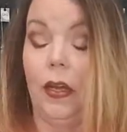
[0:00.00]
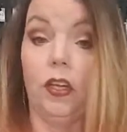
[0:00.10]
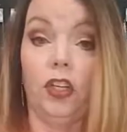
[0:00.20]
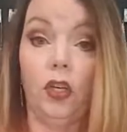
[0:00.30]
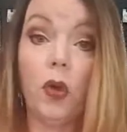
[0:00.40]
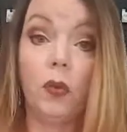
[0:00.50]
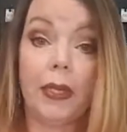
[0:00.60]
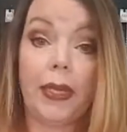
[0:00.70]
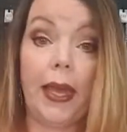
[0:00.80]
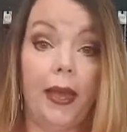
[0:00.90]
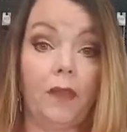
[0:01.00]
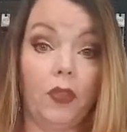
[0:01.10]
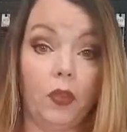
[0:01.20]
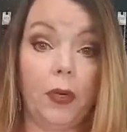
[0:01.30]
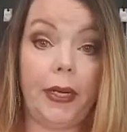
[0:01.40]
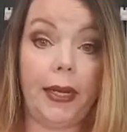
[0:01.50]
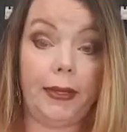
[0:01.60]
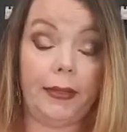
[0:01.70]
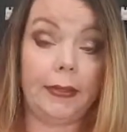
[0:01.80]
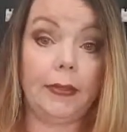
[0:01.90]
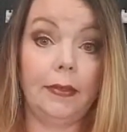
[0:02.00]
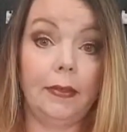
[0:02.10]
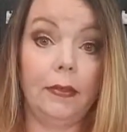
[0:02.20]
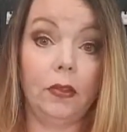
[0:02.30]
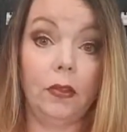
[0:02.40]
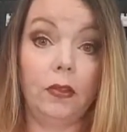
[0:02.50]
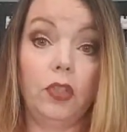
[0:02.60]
you only have 3 days, girls.